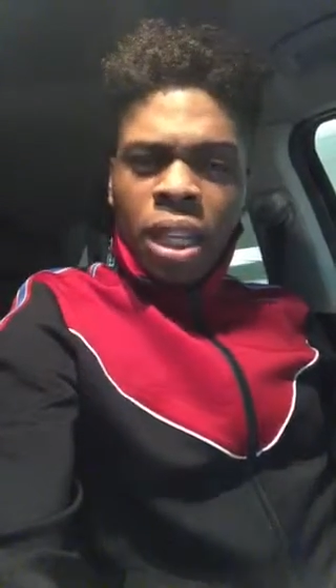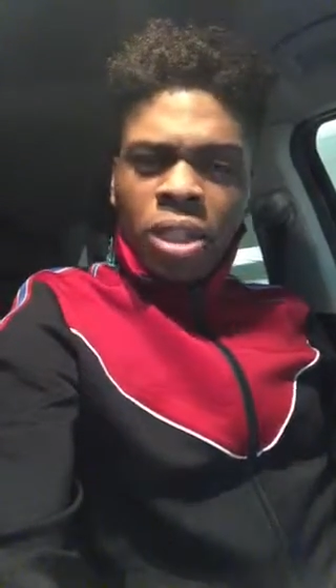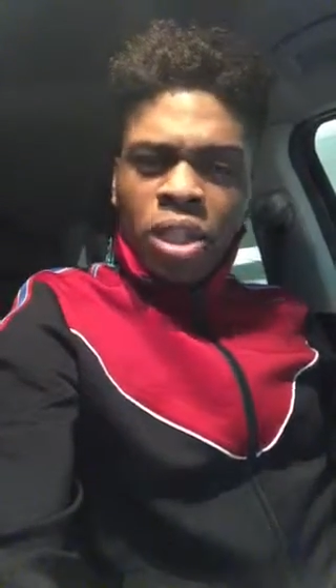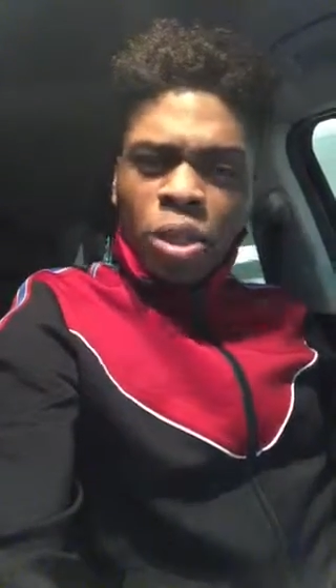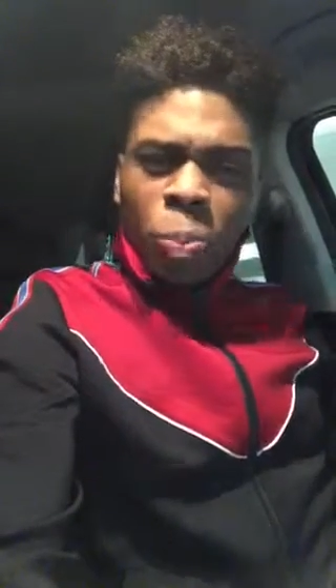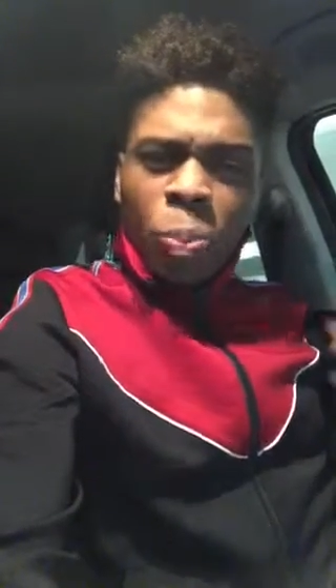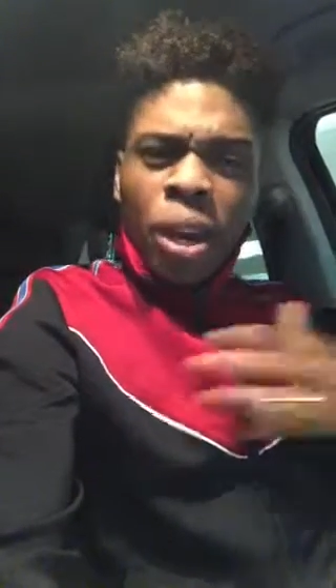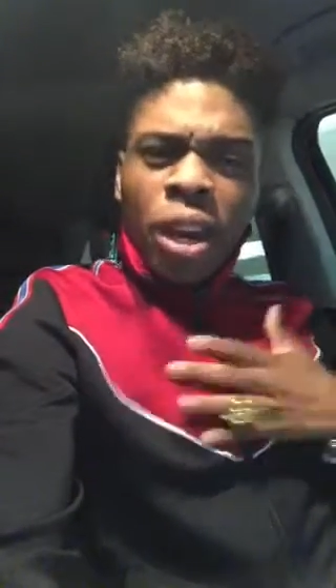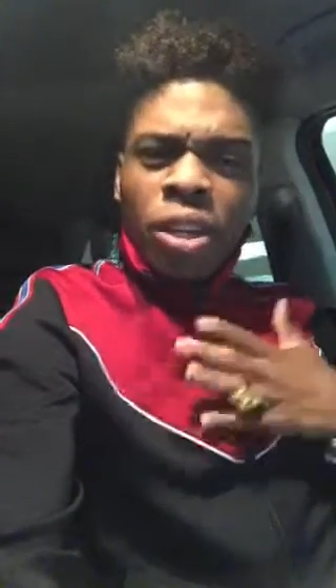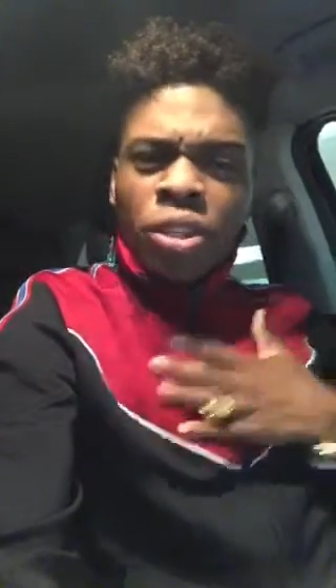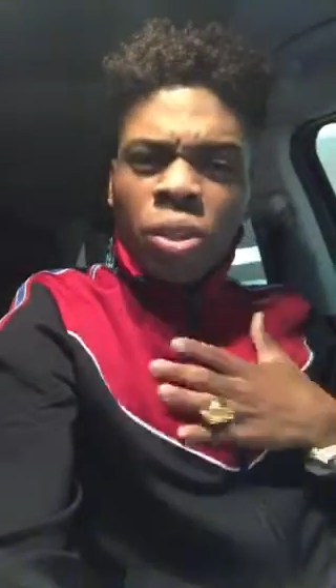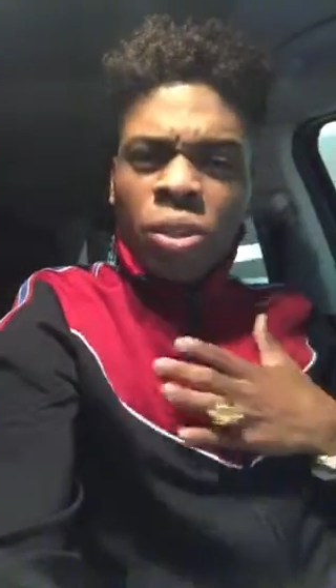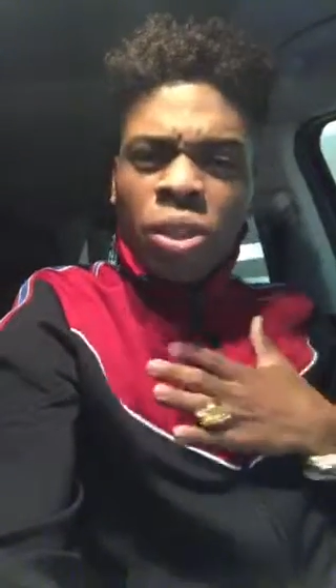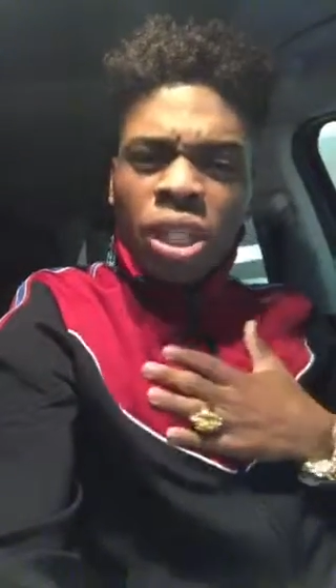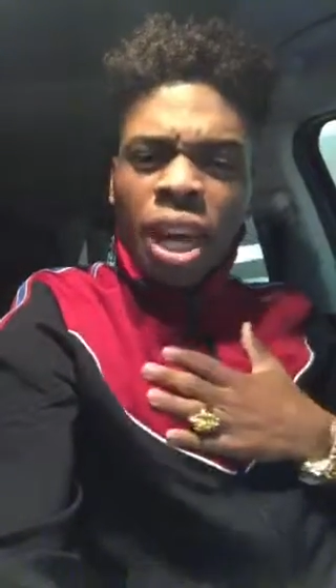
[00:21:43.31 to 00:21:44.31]
The
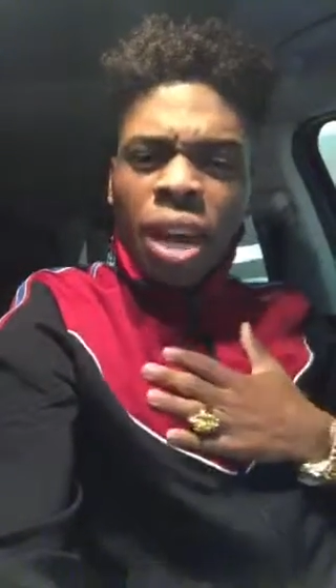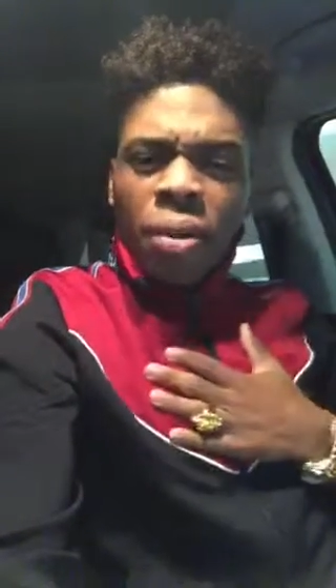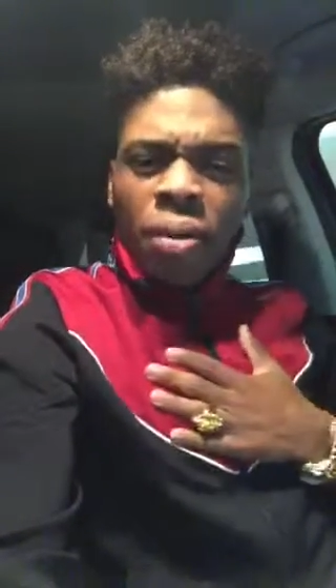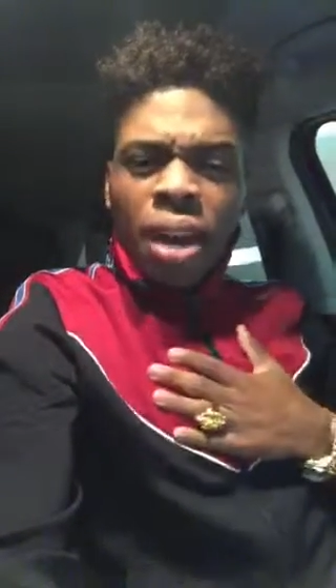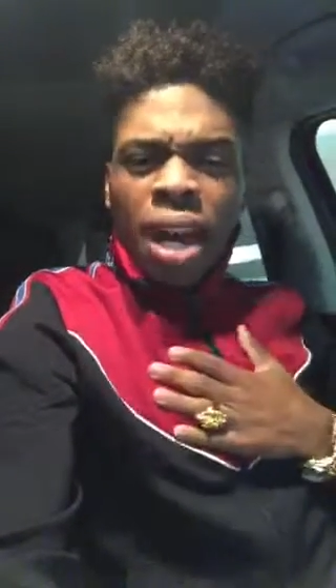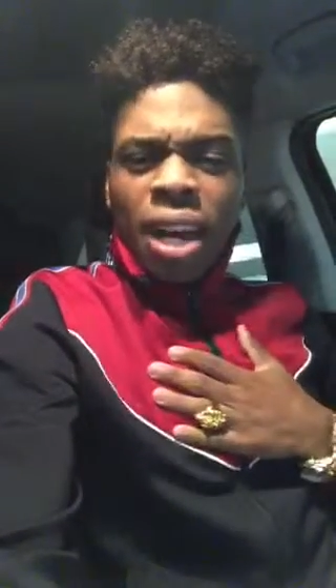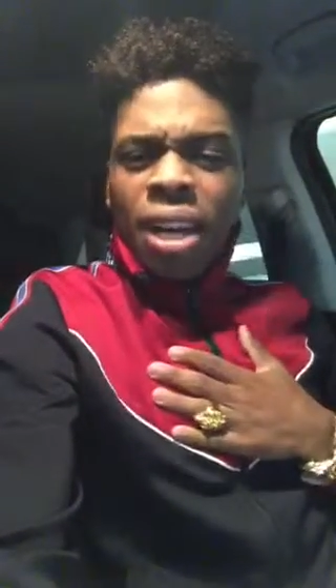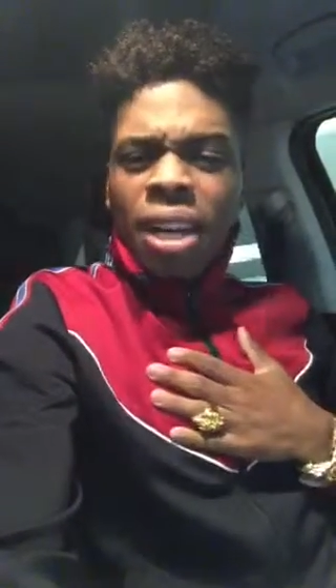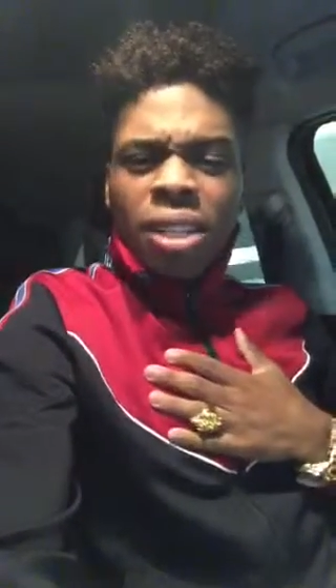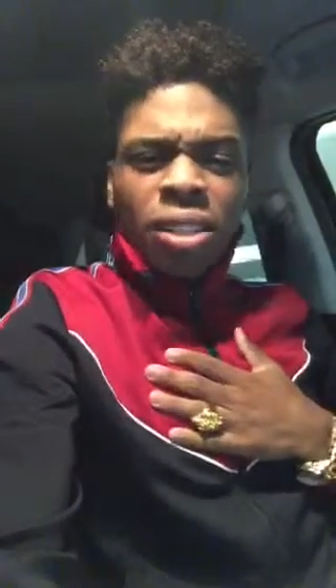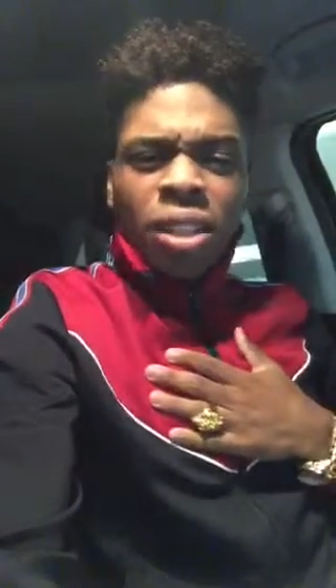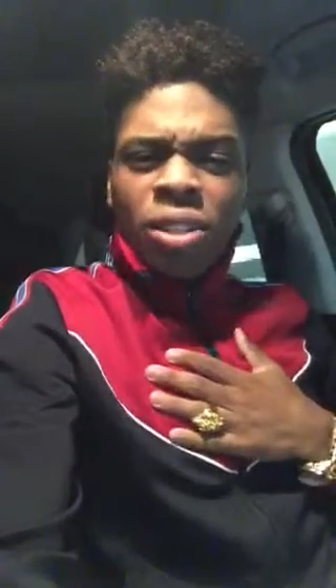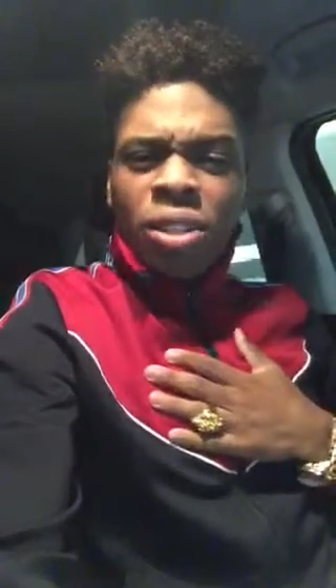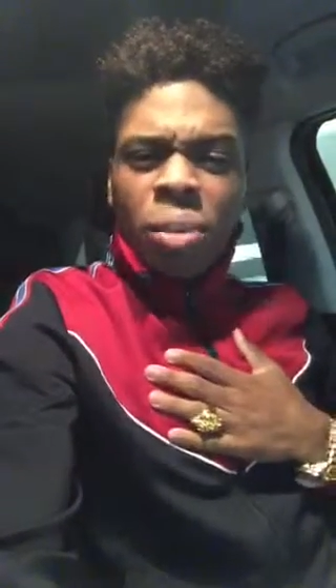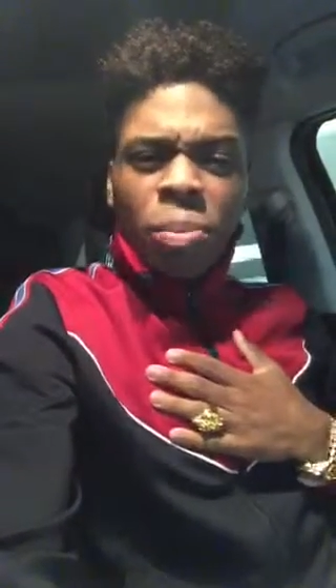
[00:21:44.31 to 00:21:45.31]
spiritual chariot is such